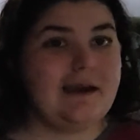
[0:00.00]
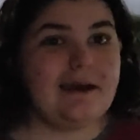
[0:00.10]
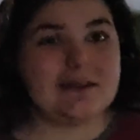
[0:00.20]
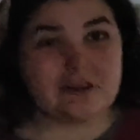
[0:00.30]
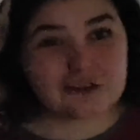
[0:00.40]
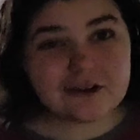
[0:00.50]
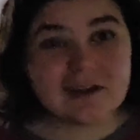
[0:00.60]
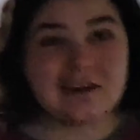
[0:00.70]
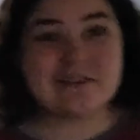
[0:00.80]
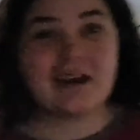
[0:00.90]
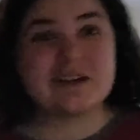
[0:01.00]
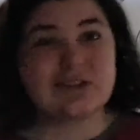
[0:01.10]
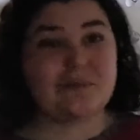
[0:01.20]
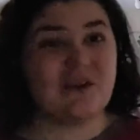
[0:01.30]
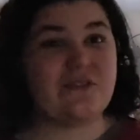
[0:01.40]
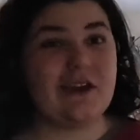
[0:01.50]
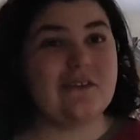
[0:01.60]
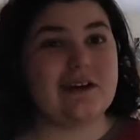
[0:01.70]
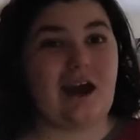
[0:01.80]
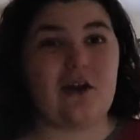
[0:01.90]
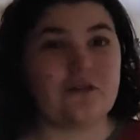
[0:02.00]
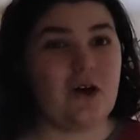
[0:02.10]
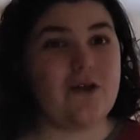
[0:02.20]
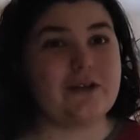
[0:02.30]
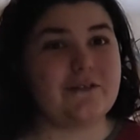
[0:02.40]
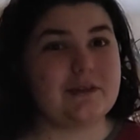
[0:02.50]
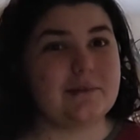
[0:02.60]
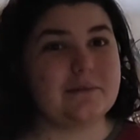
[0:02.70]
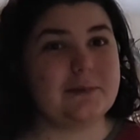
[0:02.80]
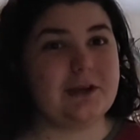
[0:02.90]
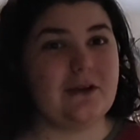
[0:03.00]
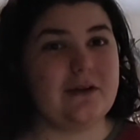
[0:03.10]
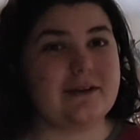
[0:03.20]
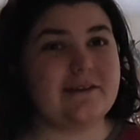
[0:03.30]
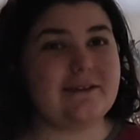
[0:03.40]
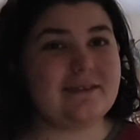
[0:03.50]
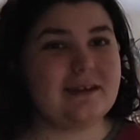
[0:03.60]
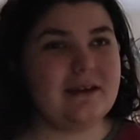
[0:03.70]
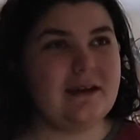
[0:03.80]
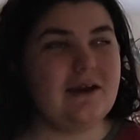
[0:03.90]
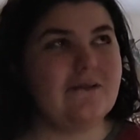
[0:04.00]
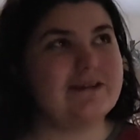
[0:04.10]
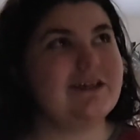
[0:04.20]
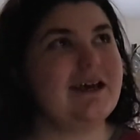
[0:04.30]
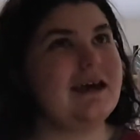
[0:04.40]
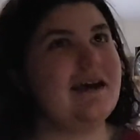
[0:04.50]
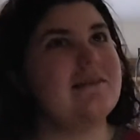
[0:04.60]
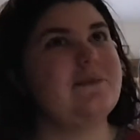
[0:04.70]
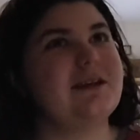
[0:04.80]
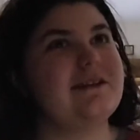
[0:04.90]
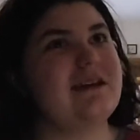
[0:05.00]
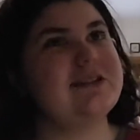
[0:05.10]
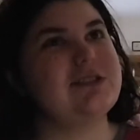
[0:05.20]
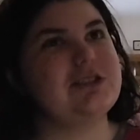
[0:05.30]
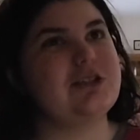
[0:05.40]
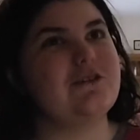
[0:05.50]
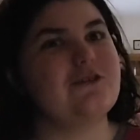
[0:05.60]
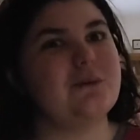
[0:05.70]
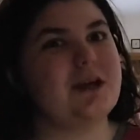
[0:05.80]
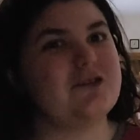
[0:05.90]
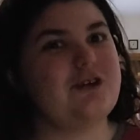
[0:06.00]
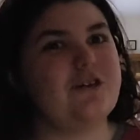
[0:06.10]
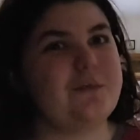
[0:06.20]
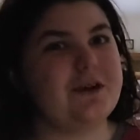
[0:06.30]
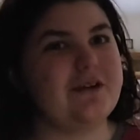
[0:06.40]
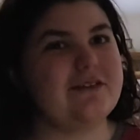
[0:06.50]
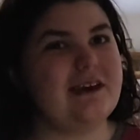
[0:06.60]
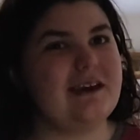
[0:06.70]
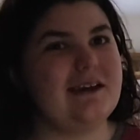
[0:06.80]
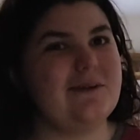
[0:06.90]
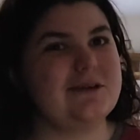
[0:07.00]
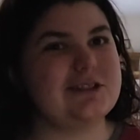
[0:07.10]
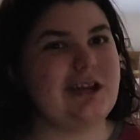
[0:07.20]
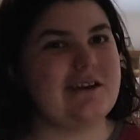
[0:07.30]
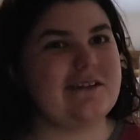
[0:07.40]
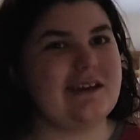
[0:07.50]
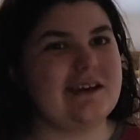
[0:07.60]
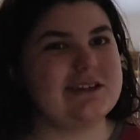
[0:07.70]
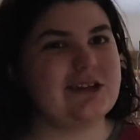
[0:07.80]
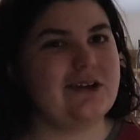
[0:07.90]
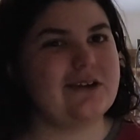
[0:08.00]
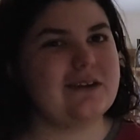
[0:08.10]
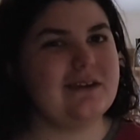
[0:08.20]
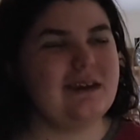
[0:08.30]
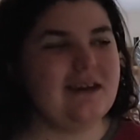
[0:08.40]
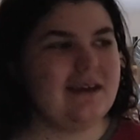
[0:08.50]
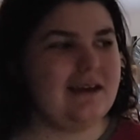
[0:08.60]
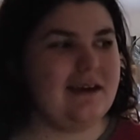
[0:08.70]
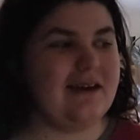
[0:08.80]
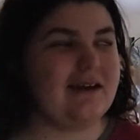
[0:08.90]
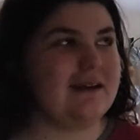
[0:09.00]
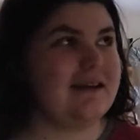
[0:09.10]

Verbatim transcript: And the 3 is actually my favorite out of all of them, to be honest. Which I got the PlayStation 2 for my 12th birthday with Shadow the Hedgehog. Ugh.